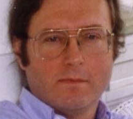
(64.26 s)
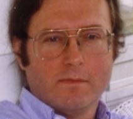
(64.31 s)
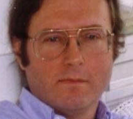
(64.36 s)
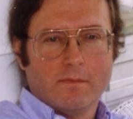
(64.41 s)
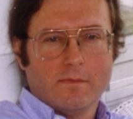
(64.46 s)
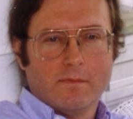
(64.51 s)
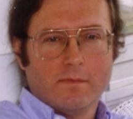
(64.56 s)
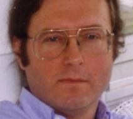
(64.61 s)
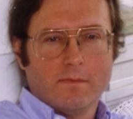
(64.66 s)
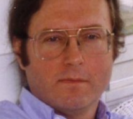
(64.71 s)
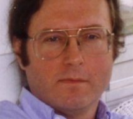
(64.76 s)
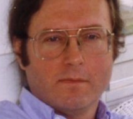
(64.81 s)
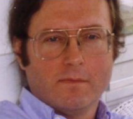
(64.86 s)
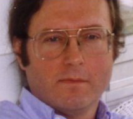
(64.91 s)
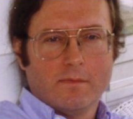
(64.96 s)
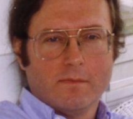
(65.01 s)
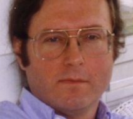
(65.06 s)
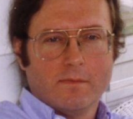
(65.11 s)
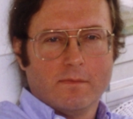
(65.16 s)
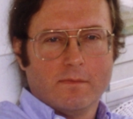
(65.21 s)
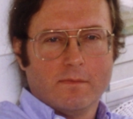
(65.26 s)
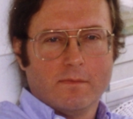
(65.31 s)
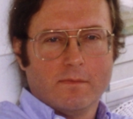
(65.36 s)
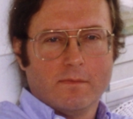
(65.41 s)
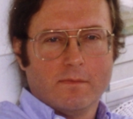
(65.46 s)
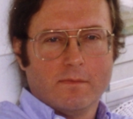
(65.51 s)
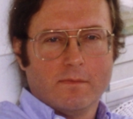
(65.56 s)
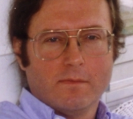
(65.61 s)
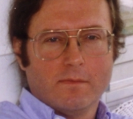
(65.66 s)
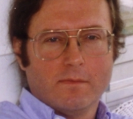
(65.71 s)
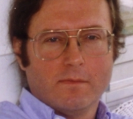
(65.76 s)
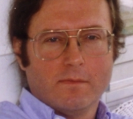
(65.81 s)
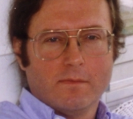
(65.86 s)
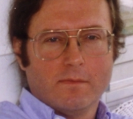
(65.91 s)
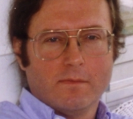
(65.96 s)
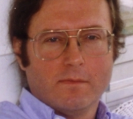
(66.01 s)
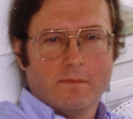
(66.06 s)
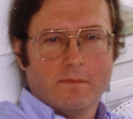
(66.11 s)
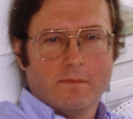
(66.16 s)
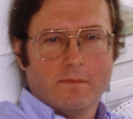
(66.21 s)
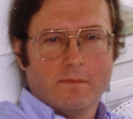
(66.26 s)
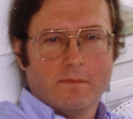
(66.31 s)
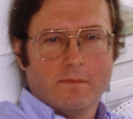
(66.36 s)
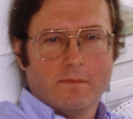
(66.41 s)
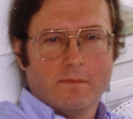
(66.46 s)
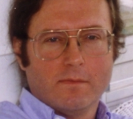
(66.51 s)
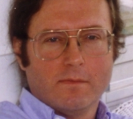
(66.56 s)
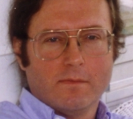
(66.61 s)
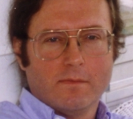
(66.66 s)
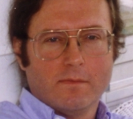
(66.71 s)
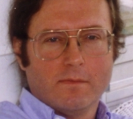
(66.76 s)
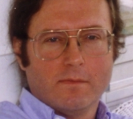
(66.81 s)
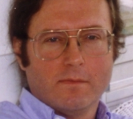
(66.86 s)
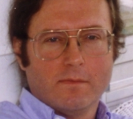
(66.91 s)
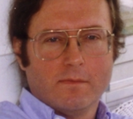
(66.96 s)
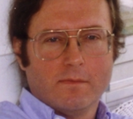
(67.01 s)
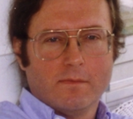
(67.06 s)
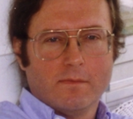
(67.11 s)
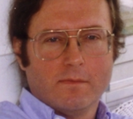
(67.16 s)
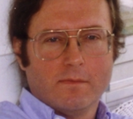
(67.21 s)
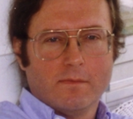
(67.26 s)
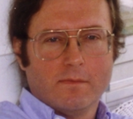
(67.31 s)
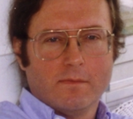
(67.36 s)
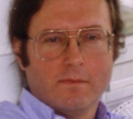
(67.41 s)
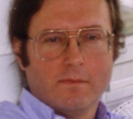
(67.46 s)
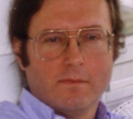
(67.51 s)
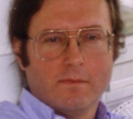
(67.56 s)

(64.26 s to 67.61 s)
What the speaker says: The face doesn't move, so there is nothing to read.